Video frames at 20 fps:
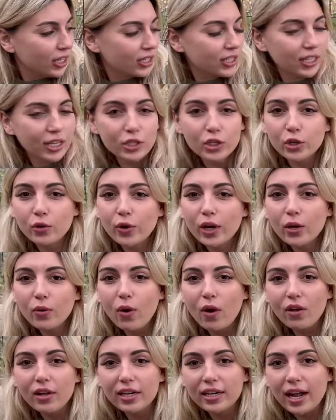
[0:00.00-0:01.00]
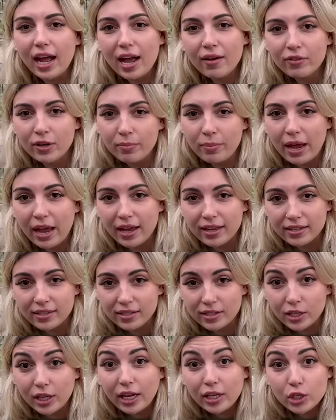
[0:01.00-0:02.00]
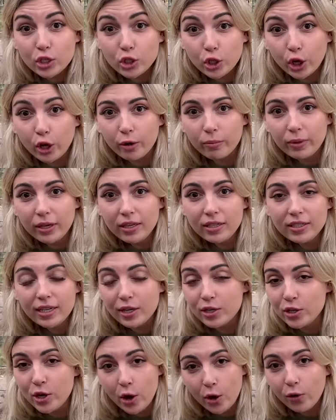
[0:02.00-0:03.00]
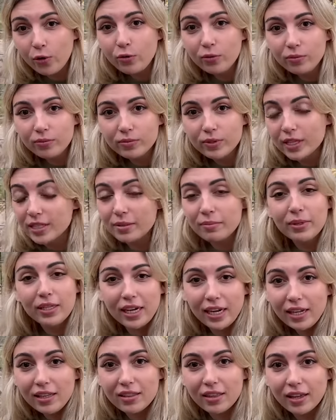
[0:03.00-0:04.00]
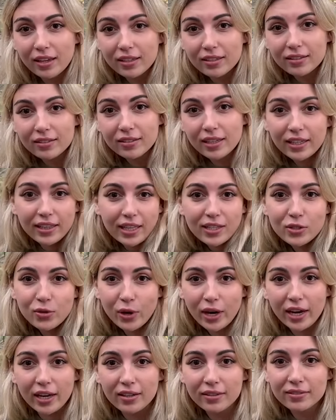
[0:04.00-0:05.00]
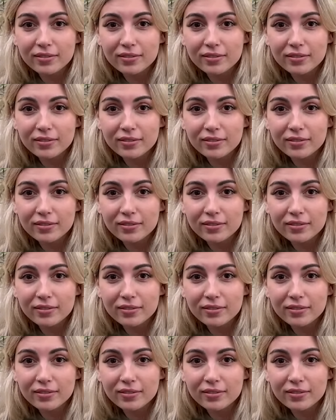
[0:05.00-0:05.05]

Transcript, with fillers: like such a great quality to have in a pet. So like determined and no doesn't mean anything. Like that's great.